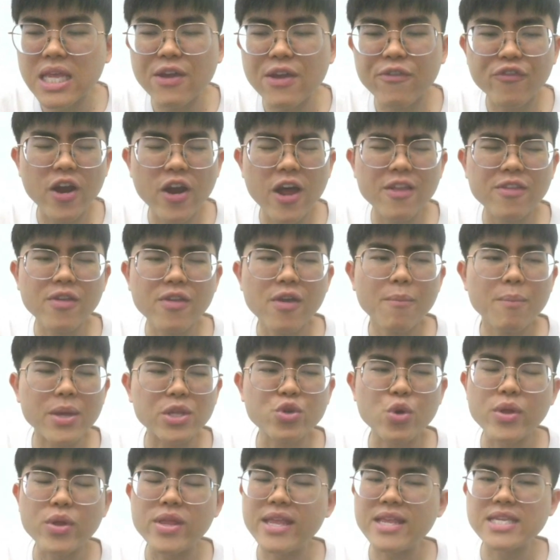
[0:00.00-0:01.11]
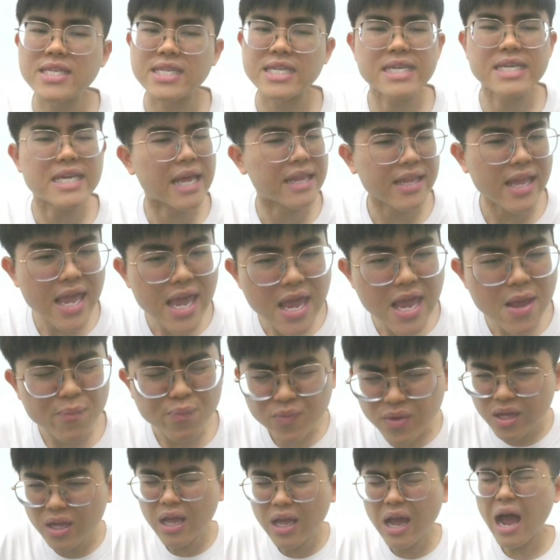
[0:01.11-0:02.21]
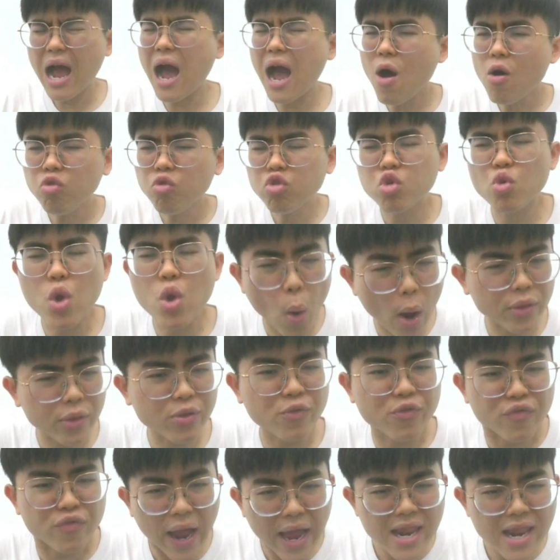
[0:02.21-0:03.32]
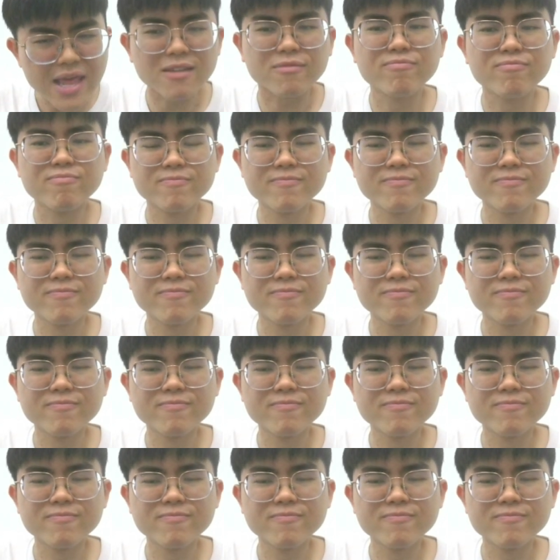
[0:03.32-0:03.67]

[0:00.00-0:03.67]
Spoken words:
difference between C and A? How do we want to find it?